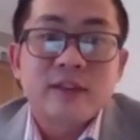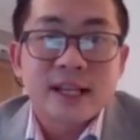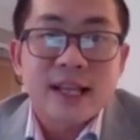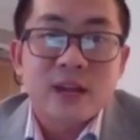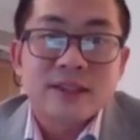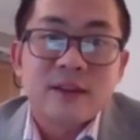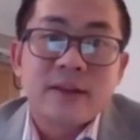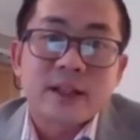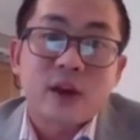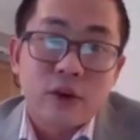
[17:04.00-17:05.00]
of the councils
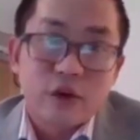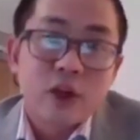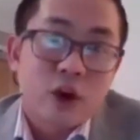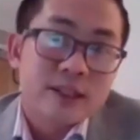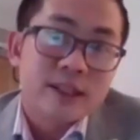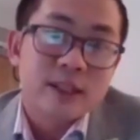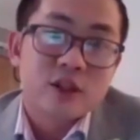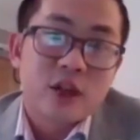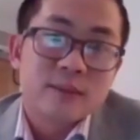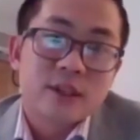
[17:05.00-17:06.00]
that are very hot in
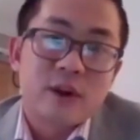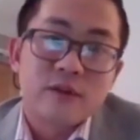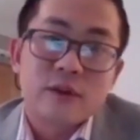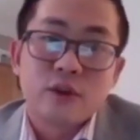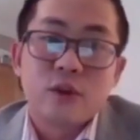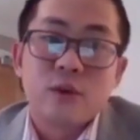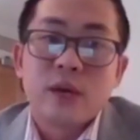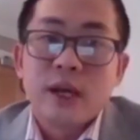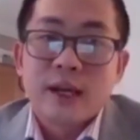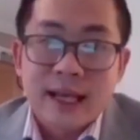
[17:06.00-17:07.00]
terms of
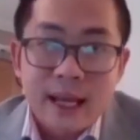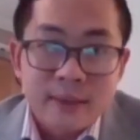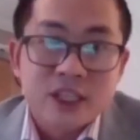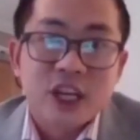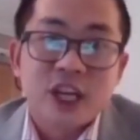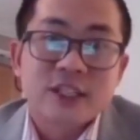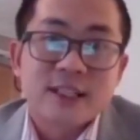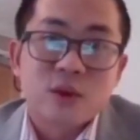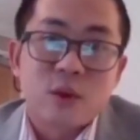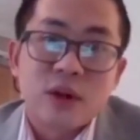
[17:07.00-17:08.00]
climate change and
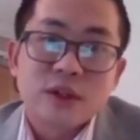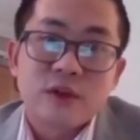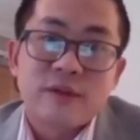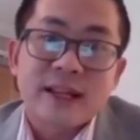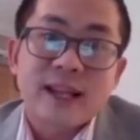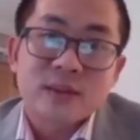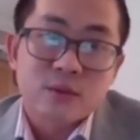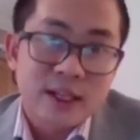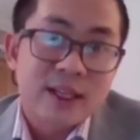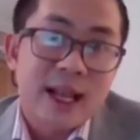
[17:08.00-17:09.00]
so on. So that has
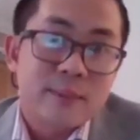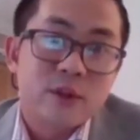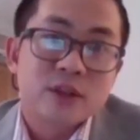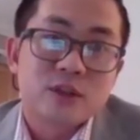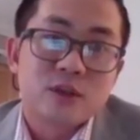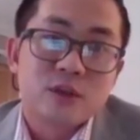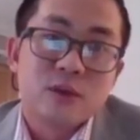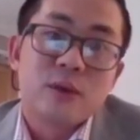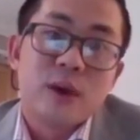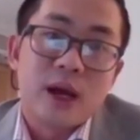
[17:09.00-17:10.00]
really helped us
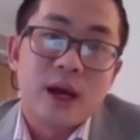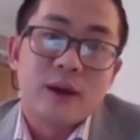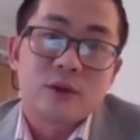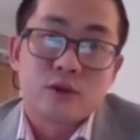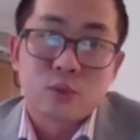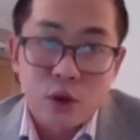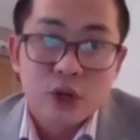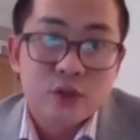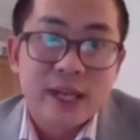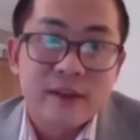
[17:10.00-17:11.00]
to
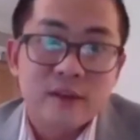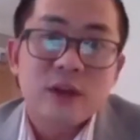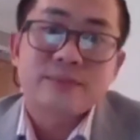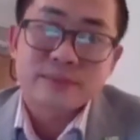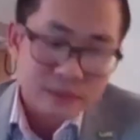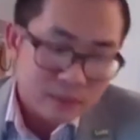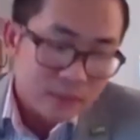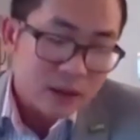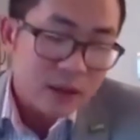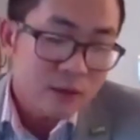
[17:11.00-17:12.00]
work together.
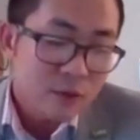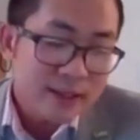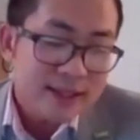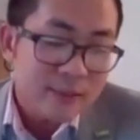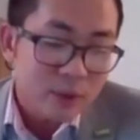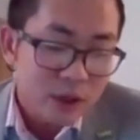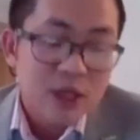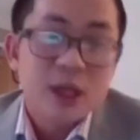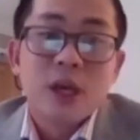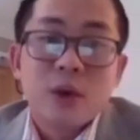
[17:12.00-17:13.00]
For example,
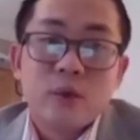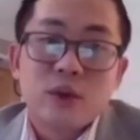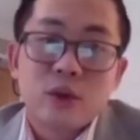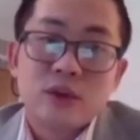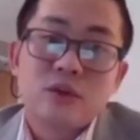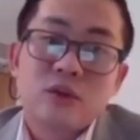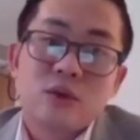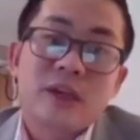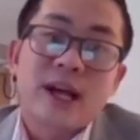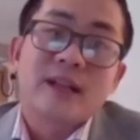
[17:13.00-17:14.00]
we're going to
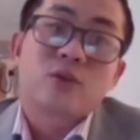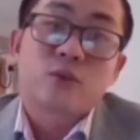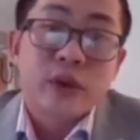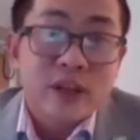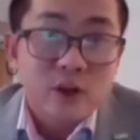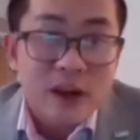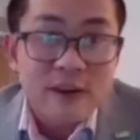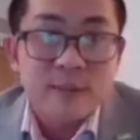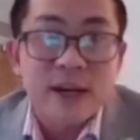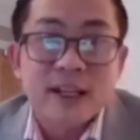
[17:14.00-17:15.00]
look at green
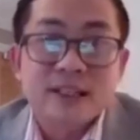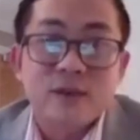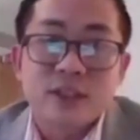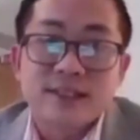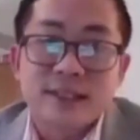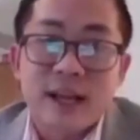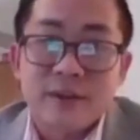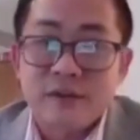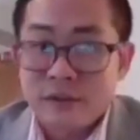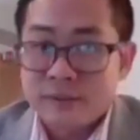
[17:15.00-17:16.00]
travel plans for the staff,